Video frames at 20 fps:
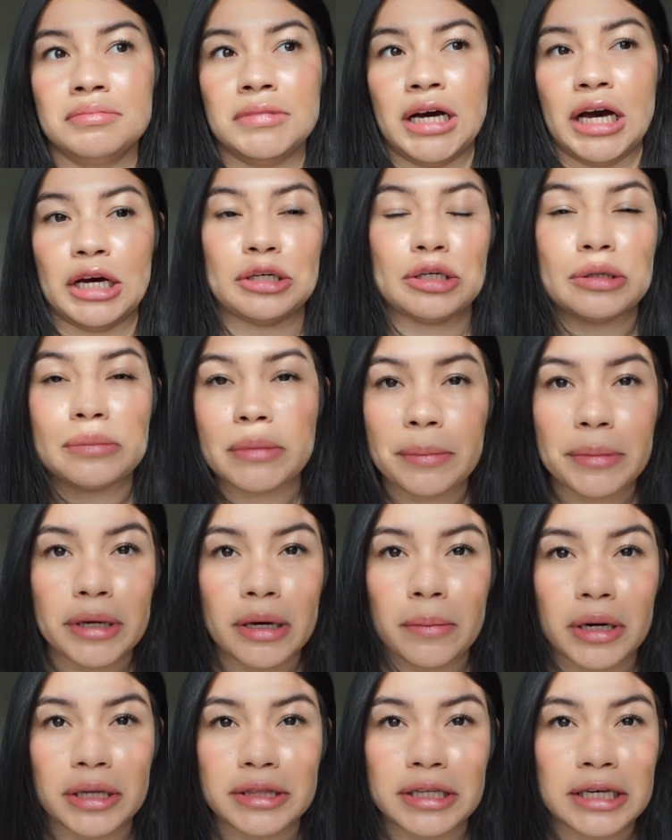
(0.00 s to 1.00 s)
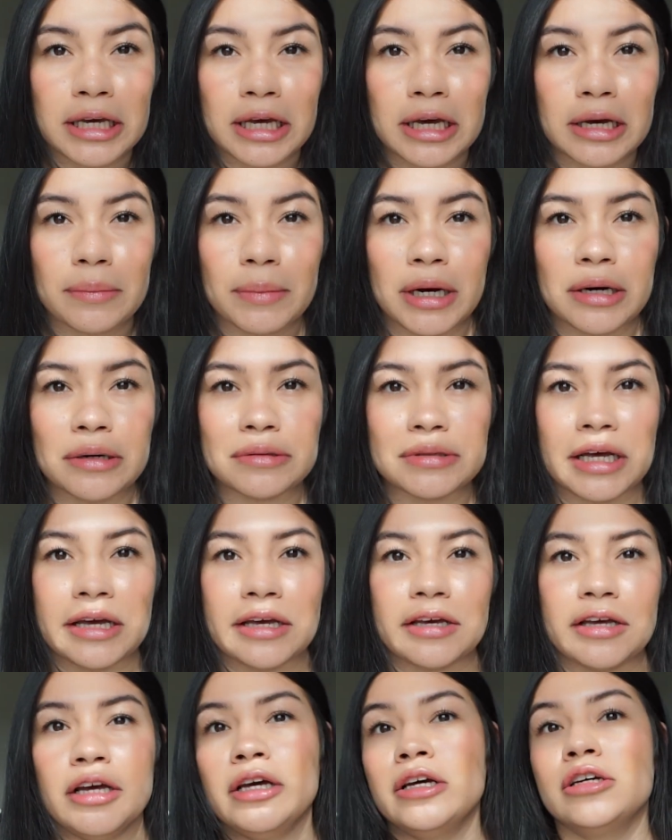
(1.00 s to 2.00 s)
I don't know, maybe I'm not thinking about,
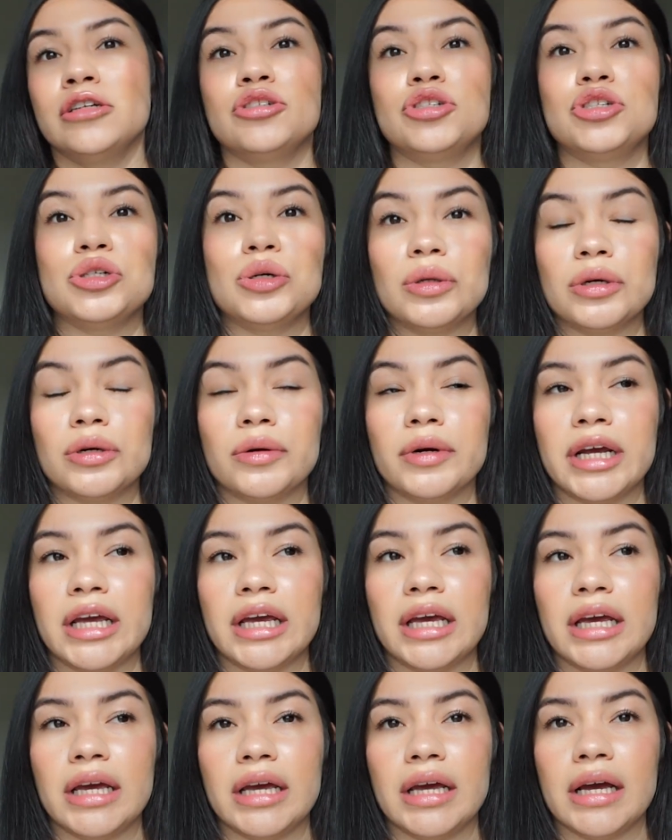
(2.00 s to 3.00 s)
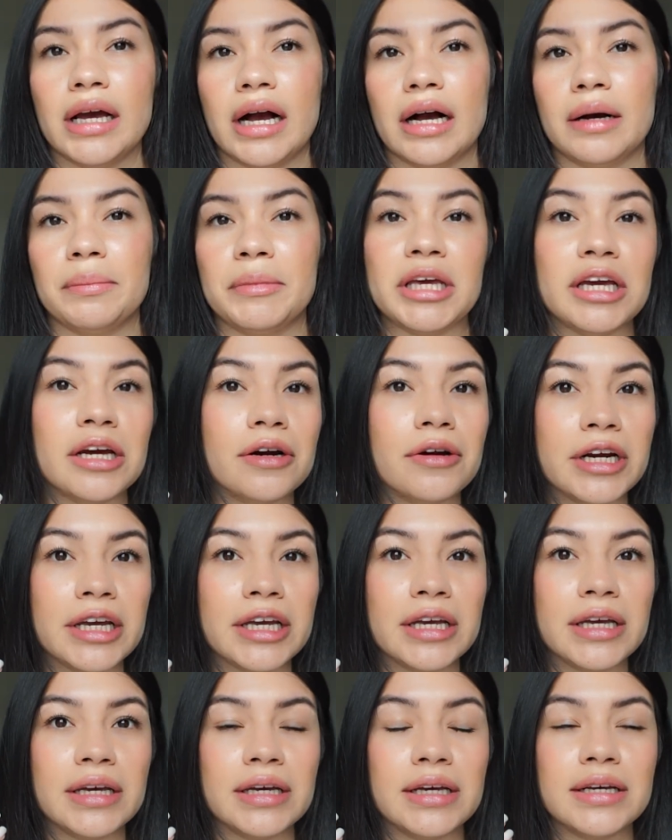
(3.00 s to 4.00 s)
like jewelry,
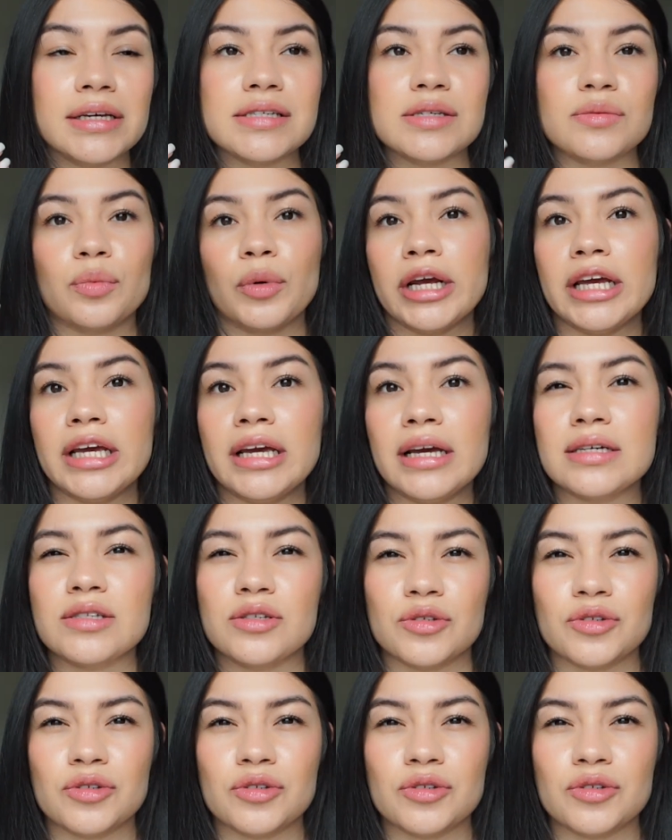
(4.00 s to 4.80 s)
earrings, rings.